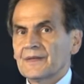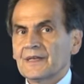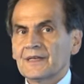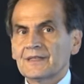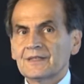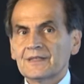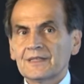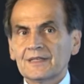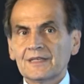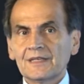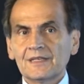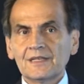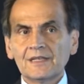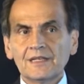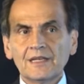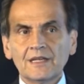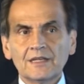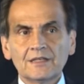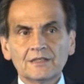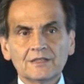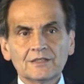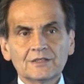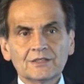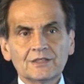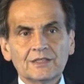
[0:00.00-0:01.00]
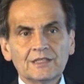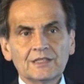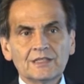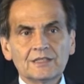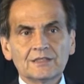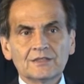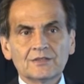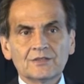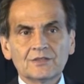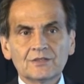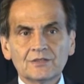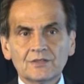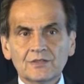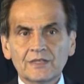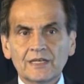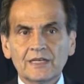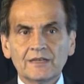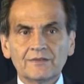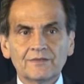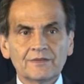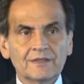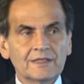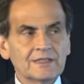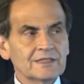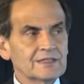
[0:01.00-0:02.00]
And the IDEC is going to
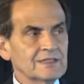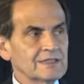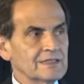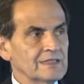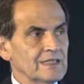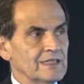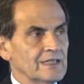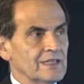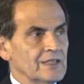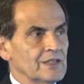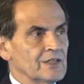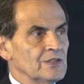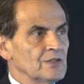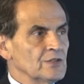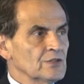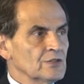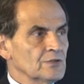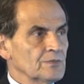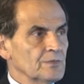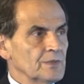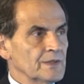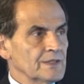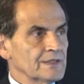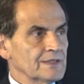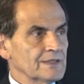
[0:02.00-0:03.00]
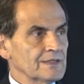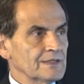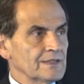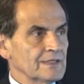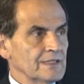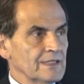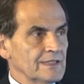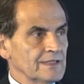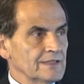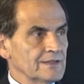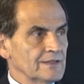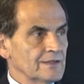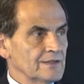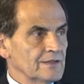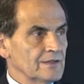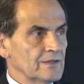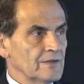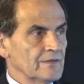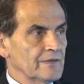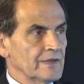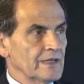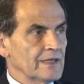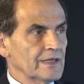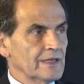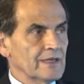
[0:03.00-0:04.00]
have a huge presentation
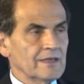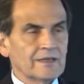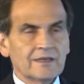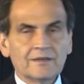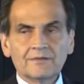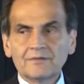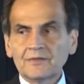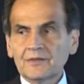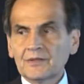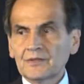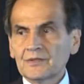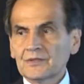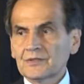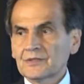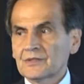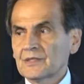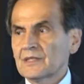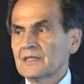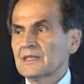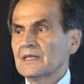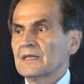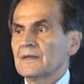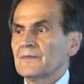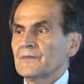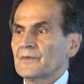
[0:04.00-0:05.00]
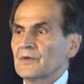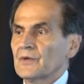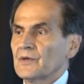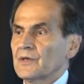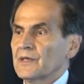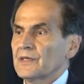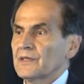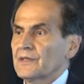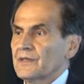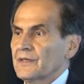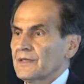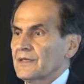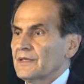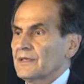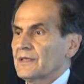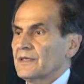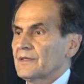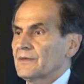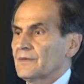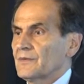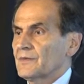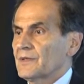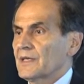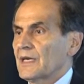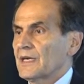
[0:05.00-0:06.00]
of acarbose with
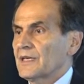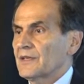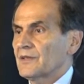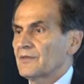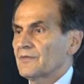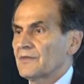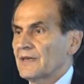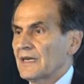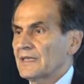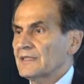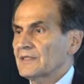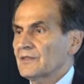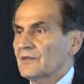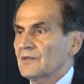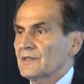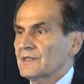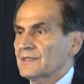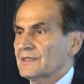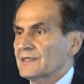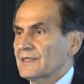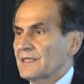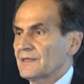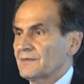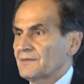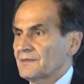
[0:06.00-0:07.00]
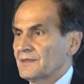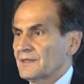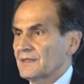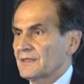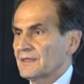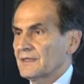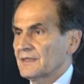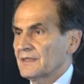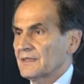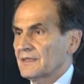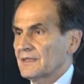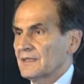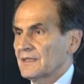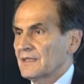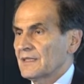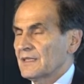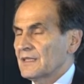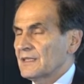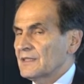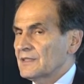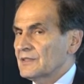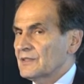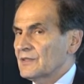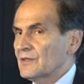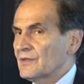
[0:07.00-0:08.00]
cardiovascular safety.
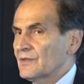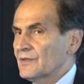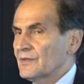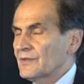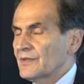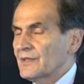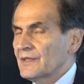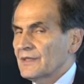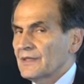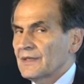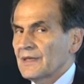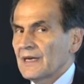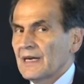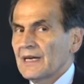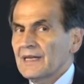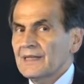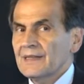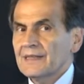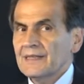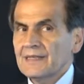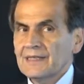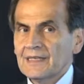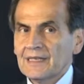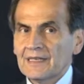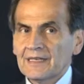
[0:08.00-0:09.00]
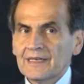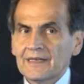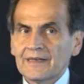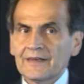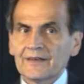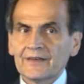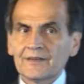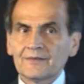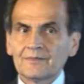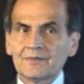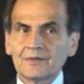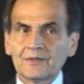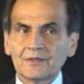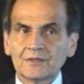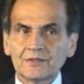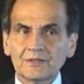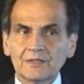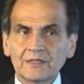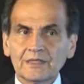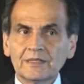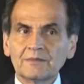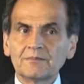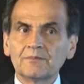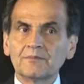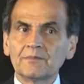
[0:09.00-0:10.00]
So I think
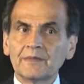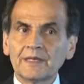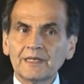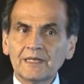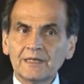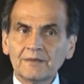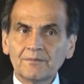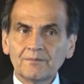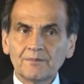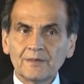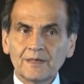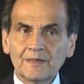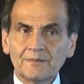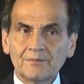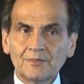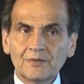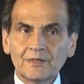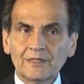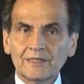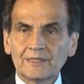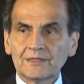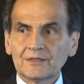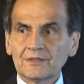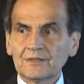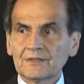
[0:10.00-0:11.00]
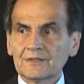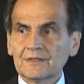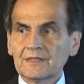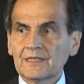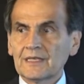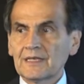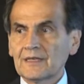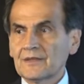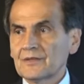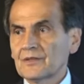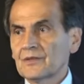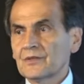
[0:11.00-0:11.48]
acarbose in many populations, and I